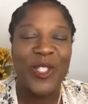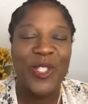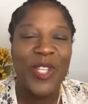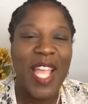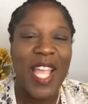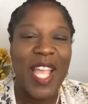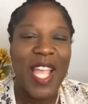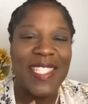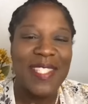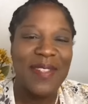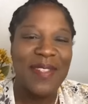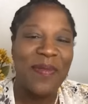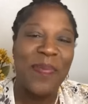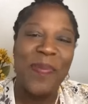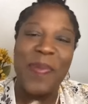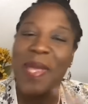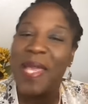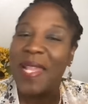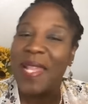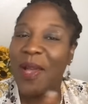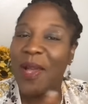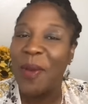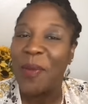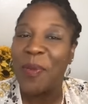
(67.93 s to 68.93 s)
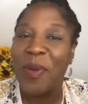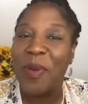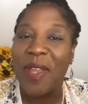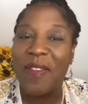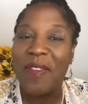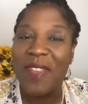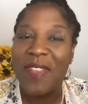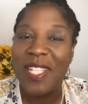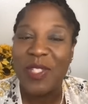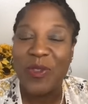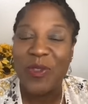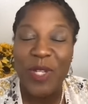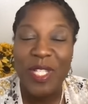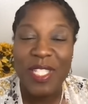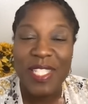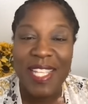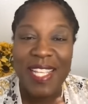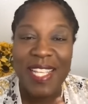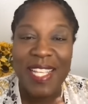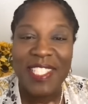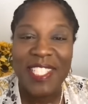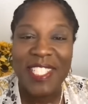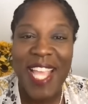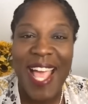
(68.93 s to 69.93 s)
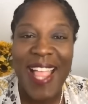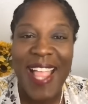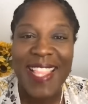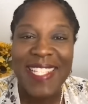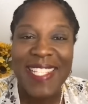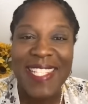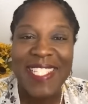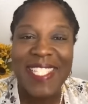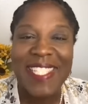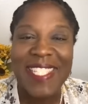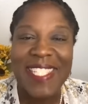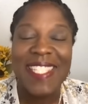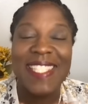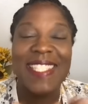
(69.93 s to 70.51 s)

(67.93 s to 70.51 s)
You guys have been on previous Reset Challenges.